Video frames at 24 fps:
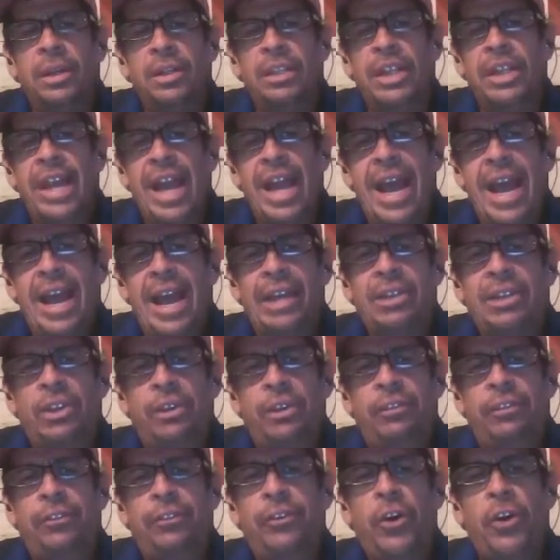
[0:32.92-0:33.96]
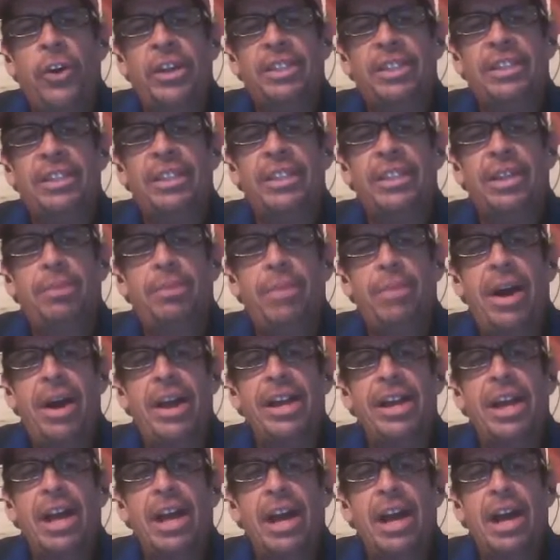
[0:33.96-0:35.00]
the act of focusing the
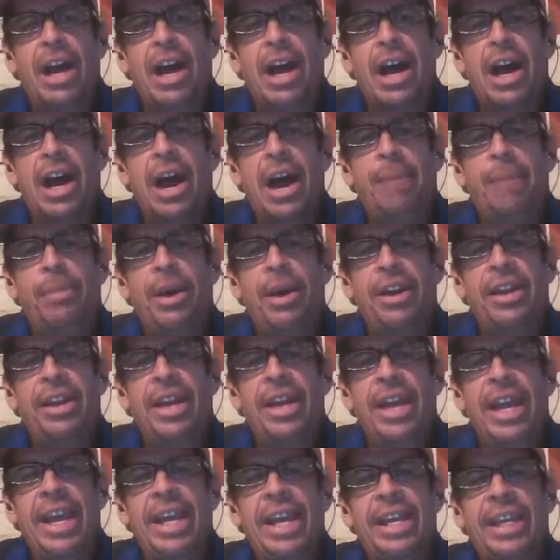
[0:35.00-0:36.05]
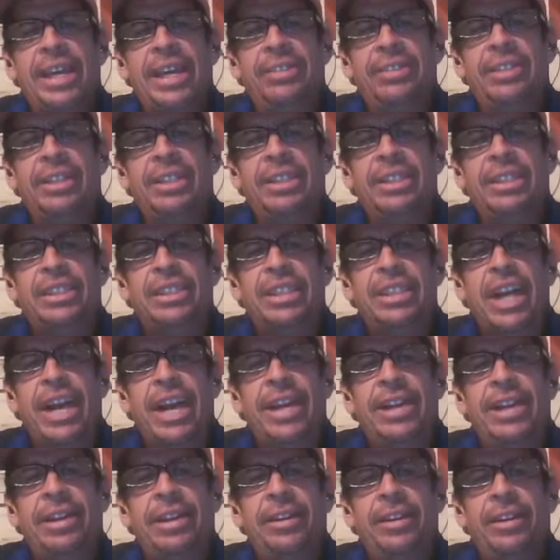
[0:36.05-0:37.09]
mind upon a given
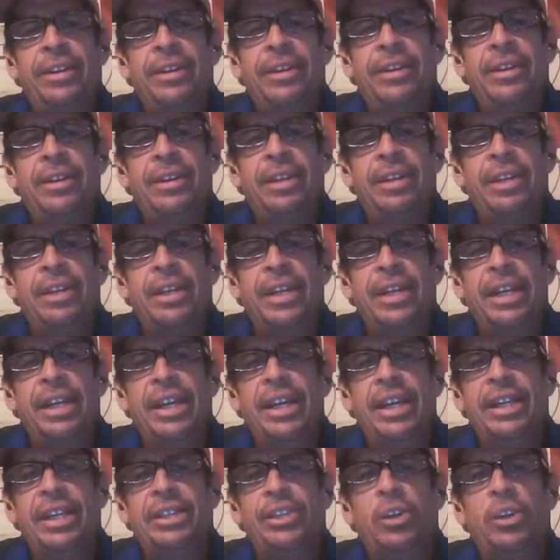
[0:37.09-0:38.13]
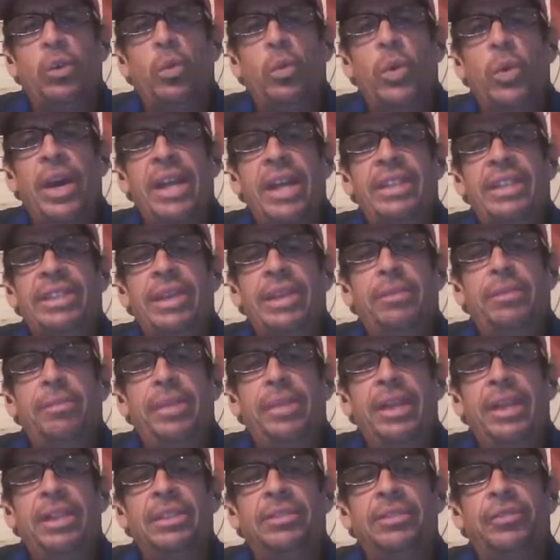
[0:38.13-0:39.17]
desire until ways and
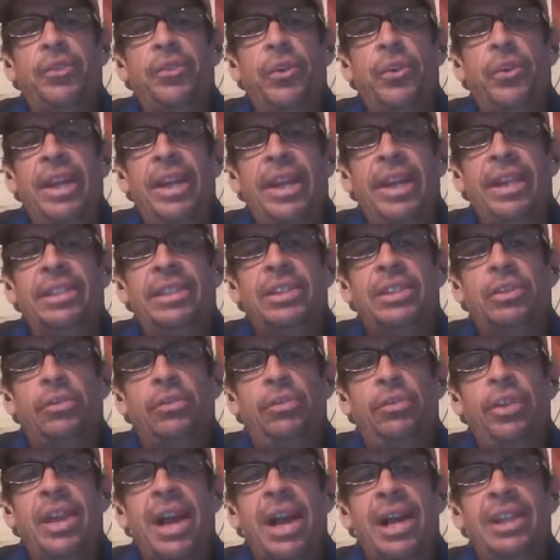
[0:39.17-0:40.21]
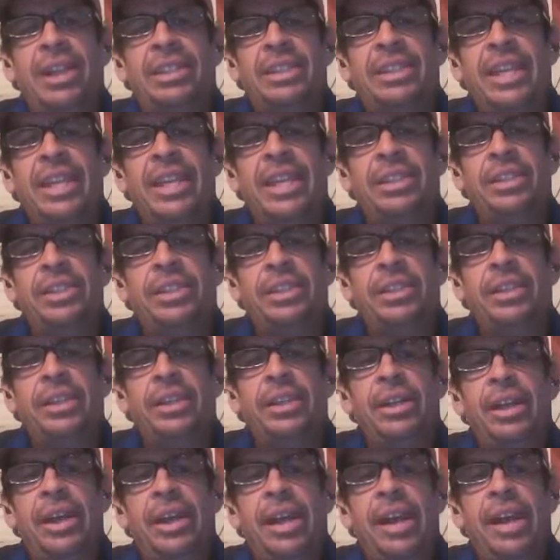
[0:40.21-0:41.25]
means for its realization
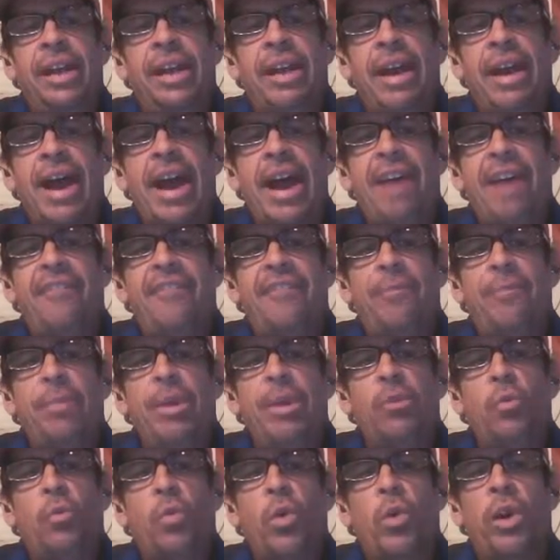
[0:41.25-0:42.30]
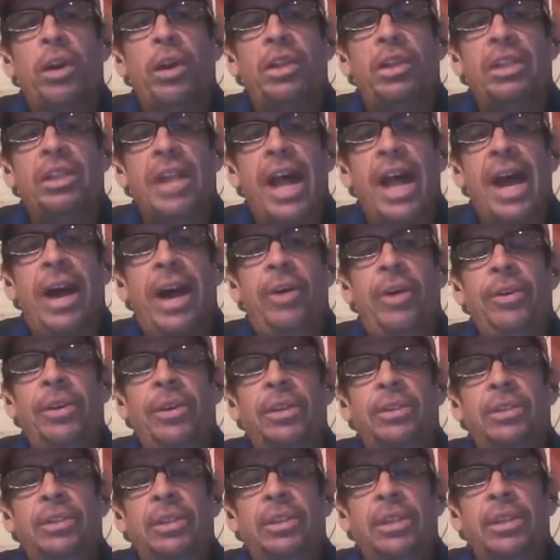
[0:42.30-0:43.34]
have been worked out
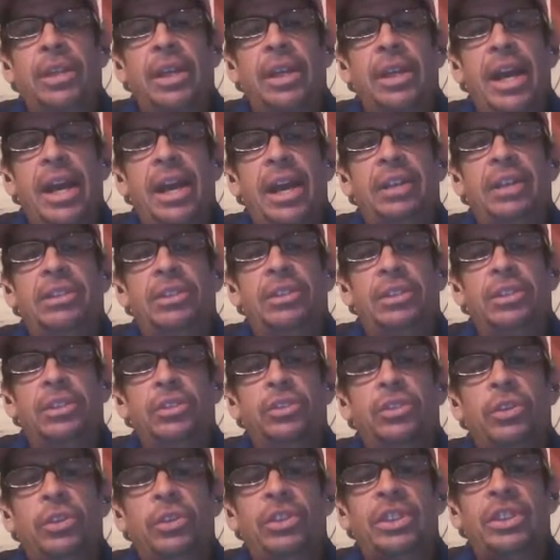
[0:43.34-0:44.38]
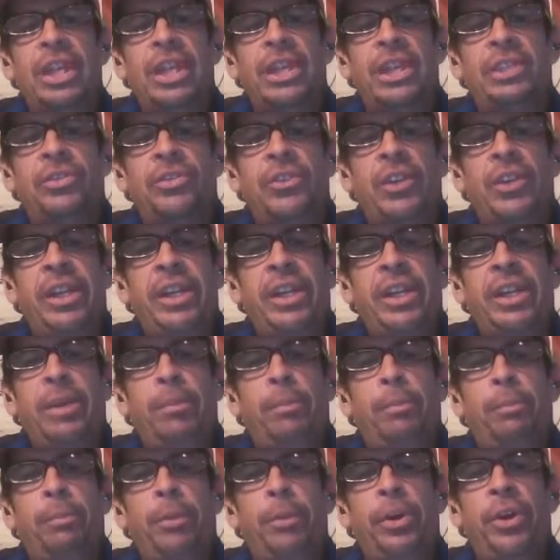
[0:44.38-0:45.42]
and successfully
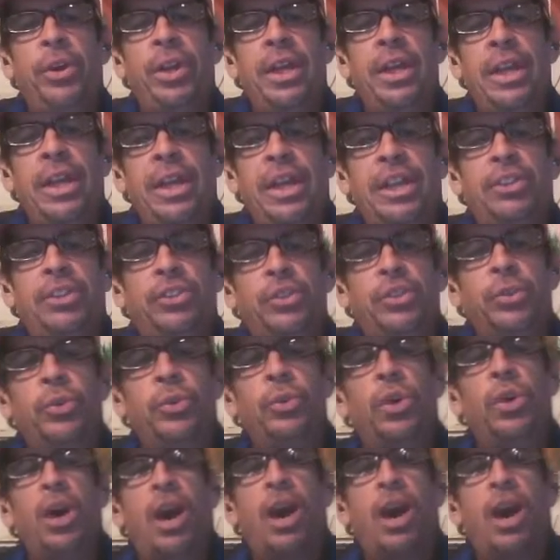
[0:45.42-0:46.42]
put into